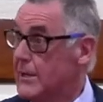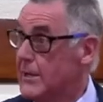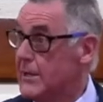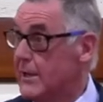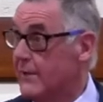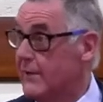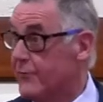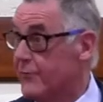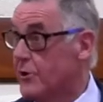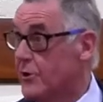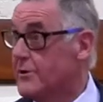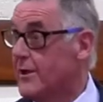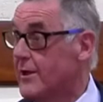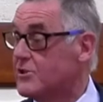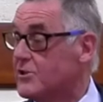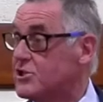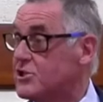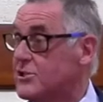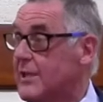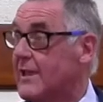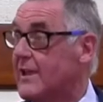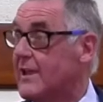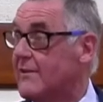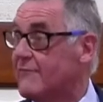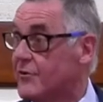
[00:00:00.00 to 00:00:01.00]
If you're not
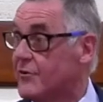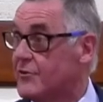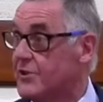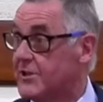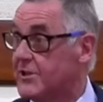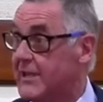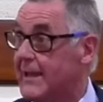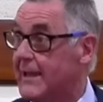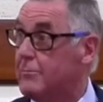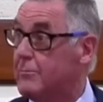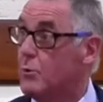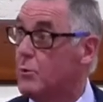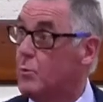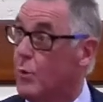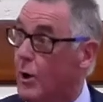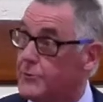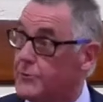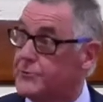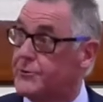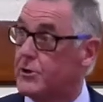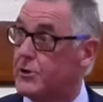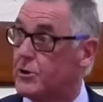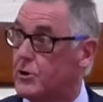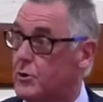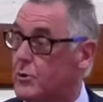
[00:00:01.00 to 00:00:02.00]
staying for the table,
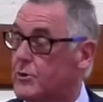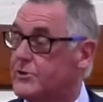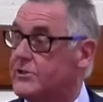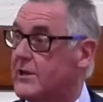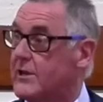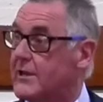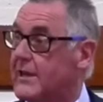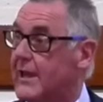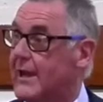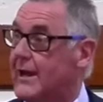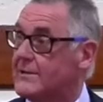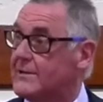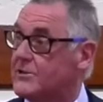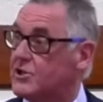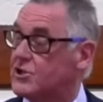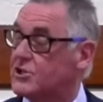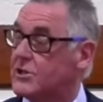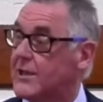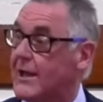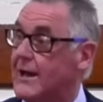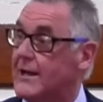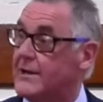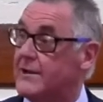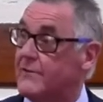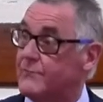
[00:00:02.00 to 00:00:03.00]
want to go and you can't
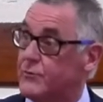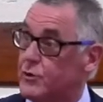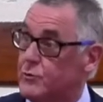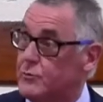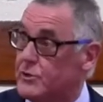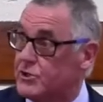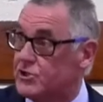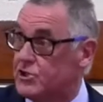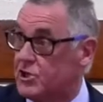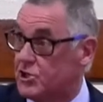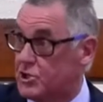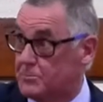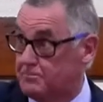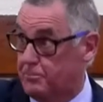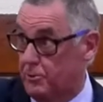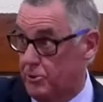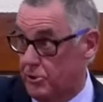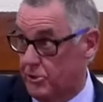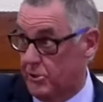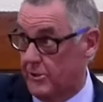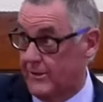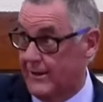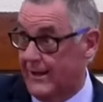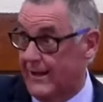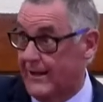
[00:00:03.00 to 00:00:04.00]
stand, if you would just put
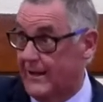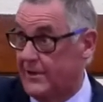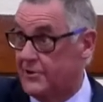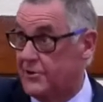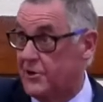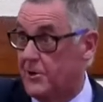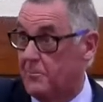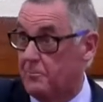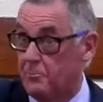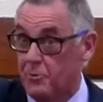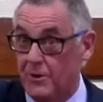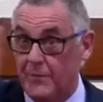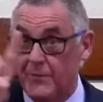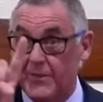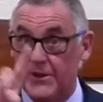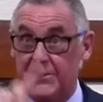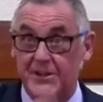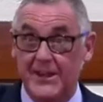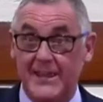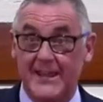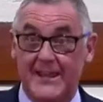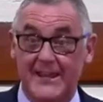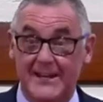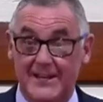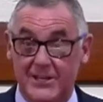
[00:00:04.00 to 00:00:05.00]
your hand up when the
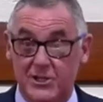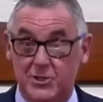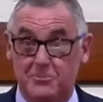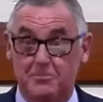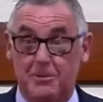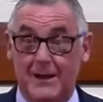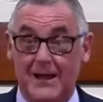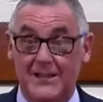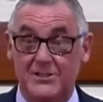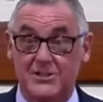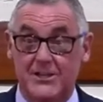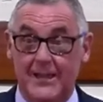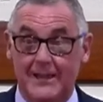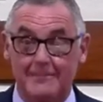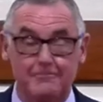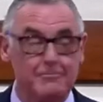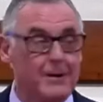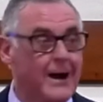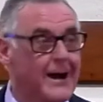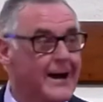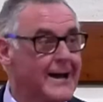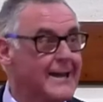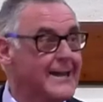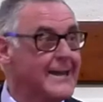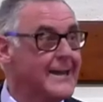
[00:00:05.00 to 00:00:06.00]
deacon is passing
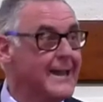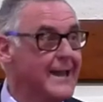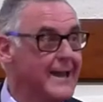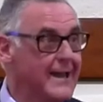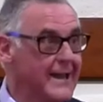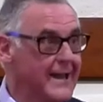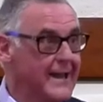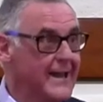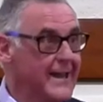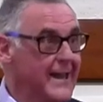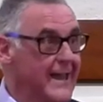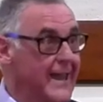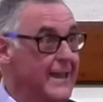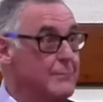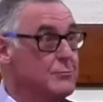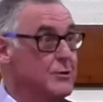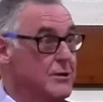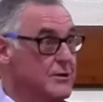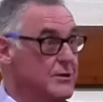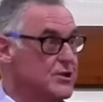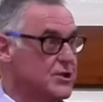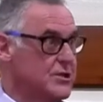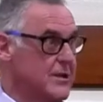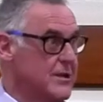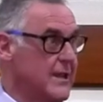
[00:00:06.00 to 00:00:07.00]
by, he will
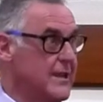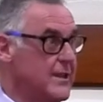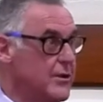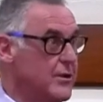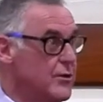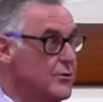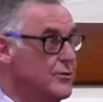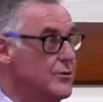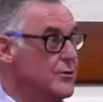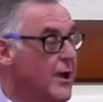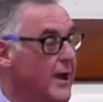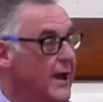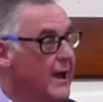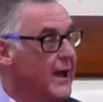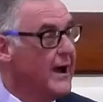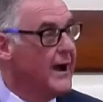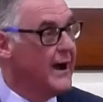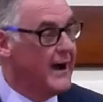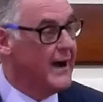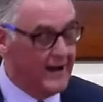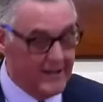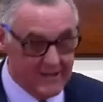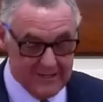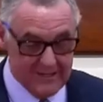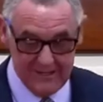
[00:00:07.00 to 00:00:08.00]
see you
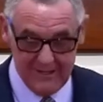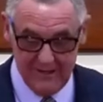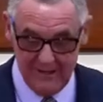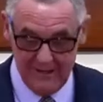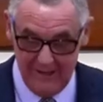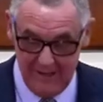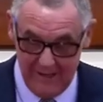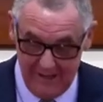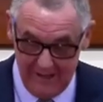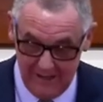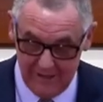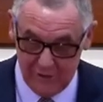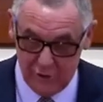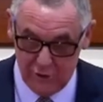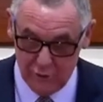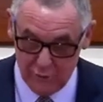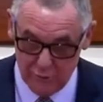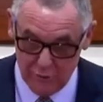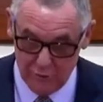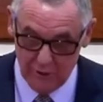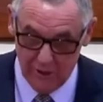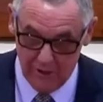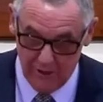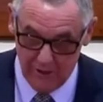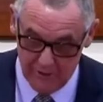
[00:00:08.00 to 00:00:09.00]
and lead
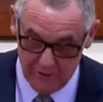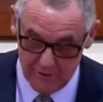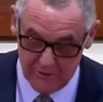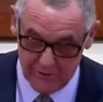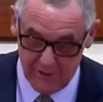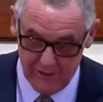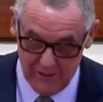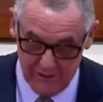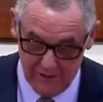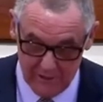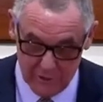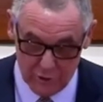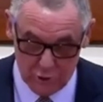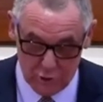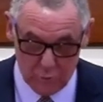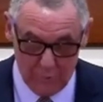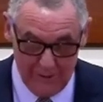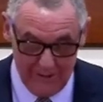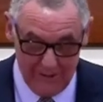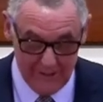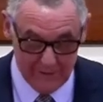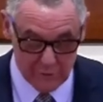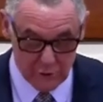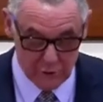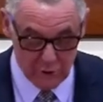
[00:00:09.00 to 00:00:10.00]
you out as
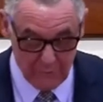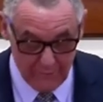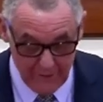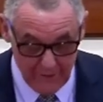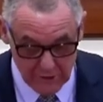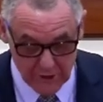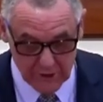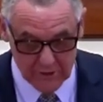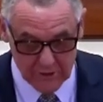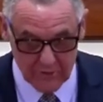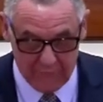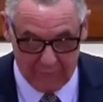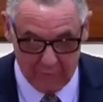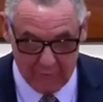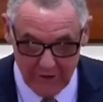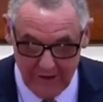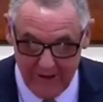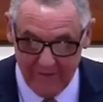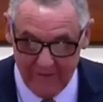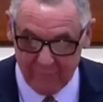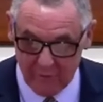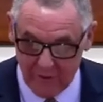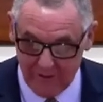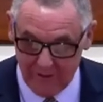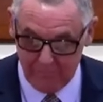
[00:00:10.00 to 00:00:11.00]
well. So this is for
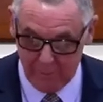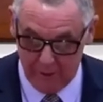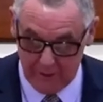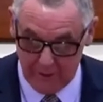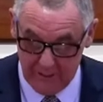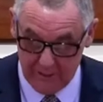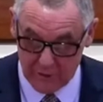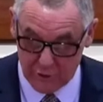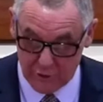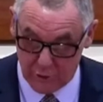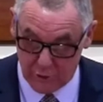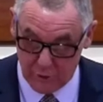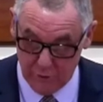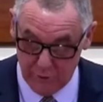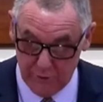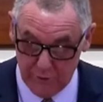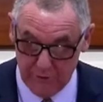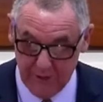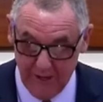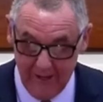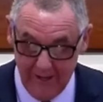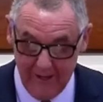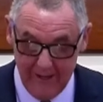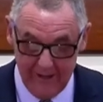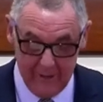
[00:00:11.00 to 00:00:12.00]
everybody's good.
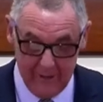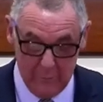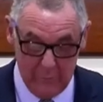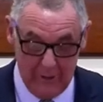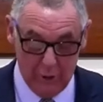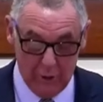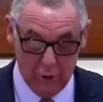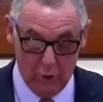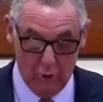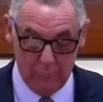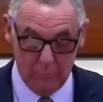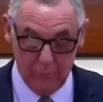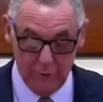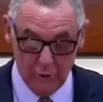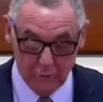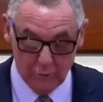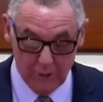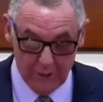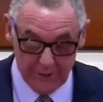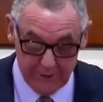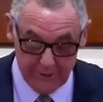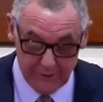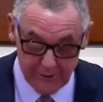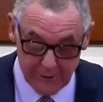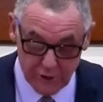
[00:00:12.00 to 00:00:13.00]
We hope you
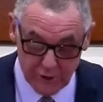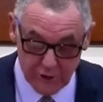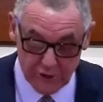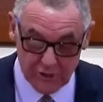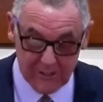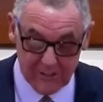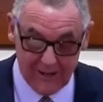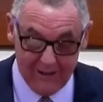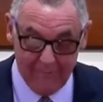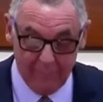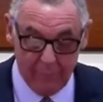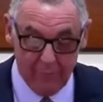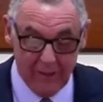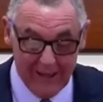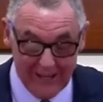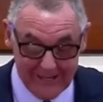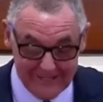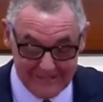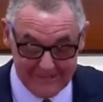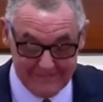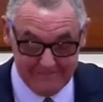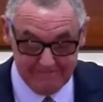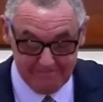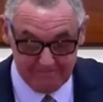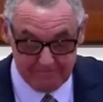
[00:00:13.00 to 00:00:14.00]
understand
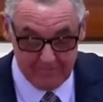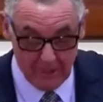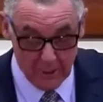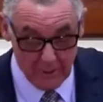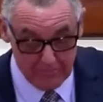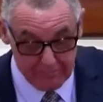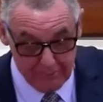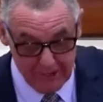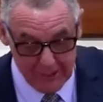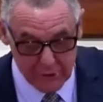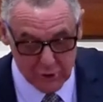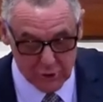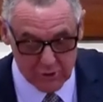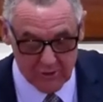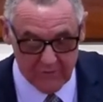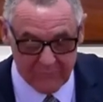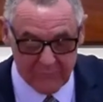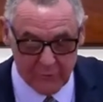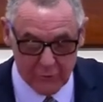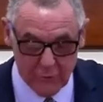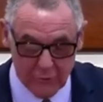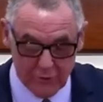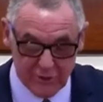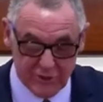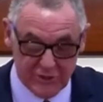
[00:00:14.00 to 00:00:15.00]
that. Our preacher, of
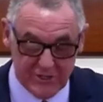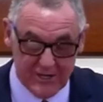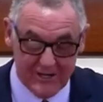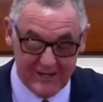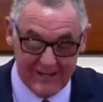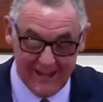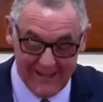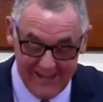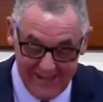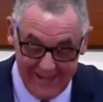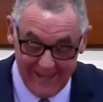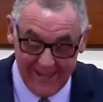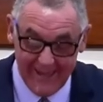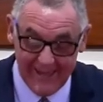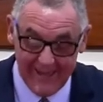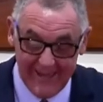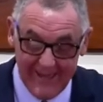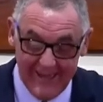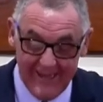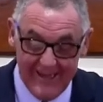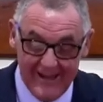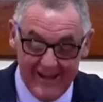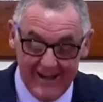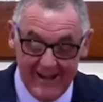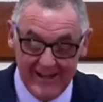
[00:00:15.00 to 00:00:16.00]
course, today
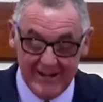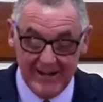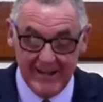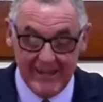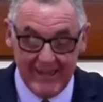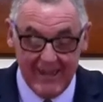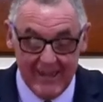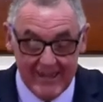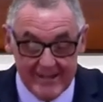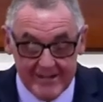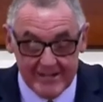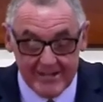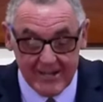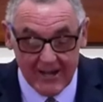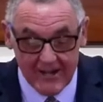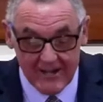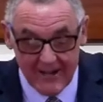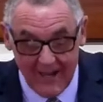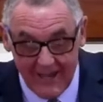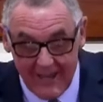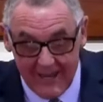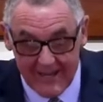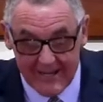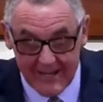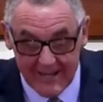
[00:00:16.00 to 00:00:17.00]
and again
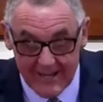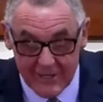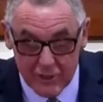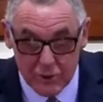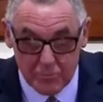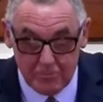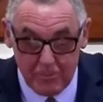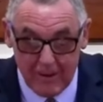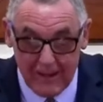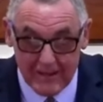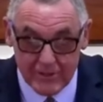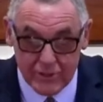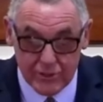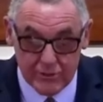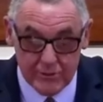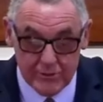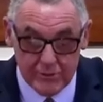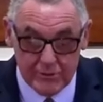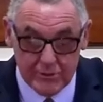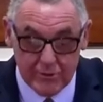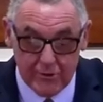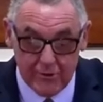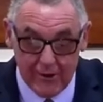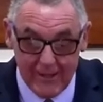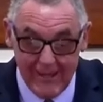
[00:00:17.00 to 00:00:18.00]
tonight is Pastor
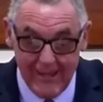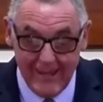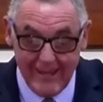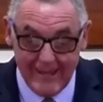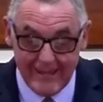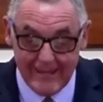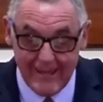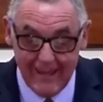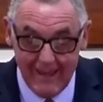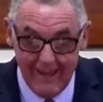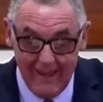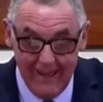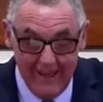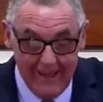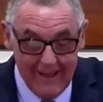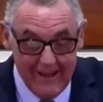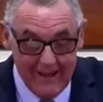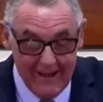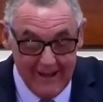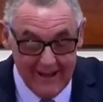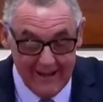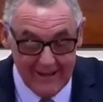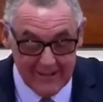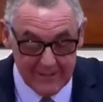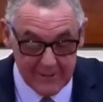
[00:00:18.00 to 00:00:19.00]
Craig,
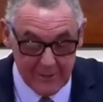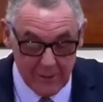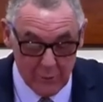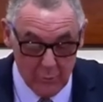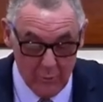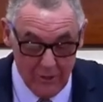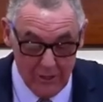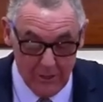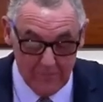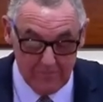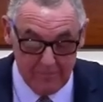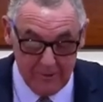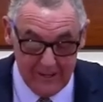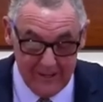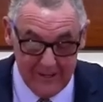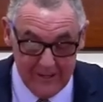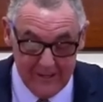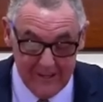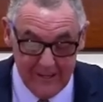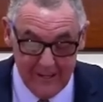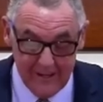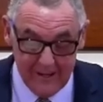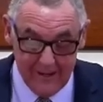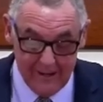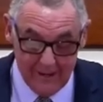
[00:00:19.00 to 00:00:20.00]
and there will
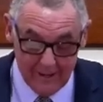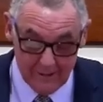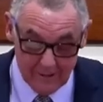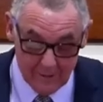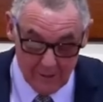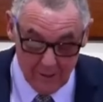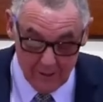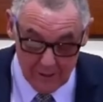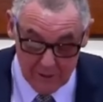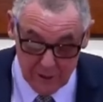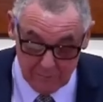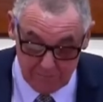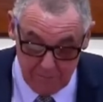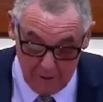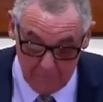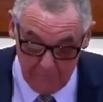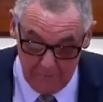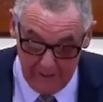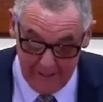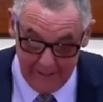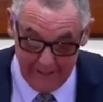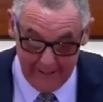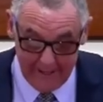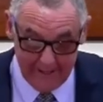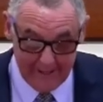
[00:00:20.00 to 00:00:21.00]
be our gospel
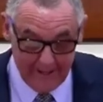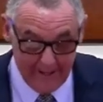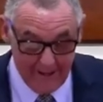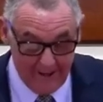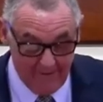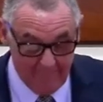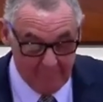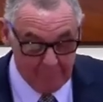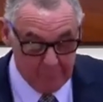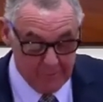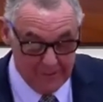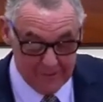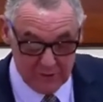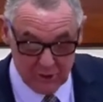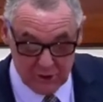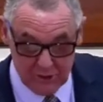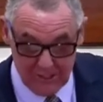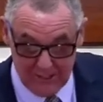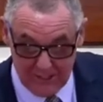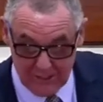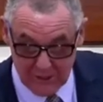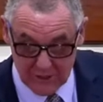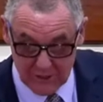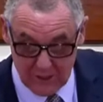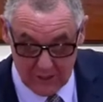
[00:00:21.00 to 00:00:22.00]
meeting at half past
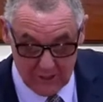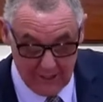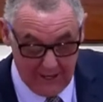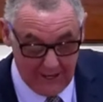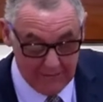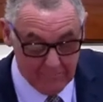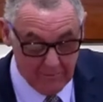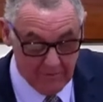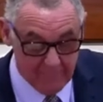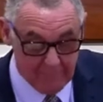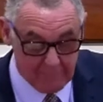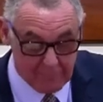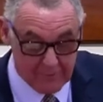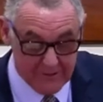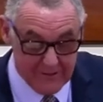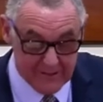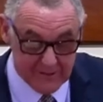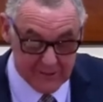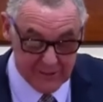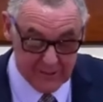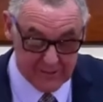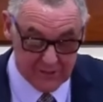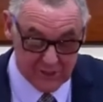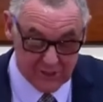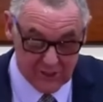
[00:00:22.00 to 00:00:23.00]
six, the time of
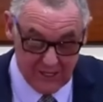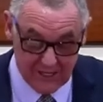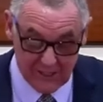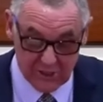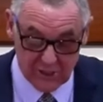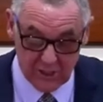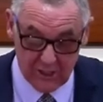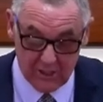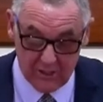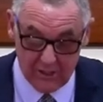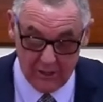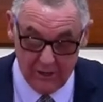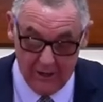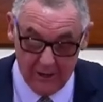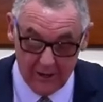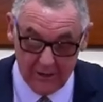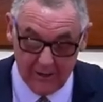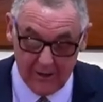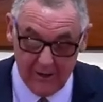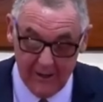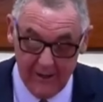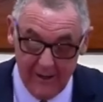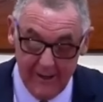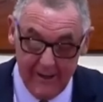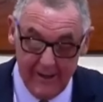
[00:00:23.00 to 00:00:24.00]
praise at six o'clock.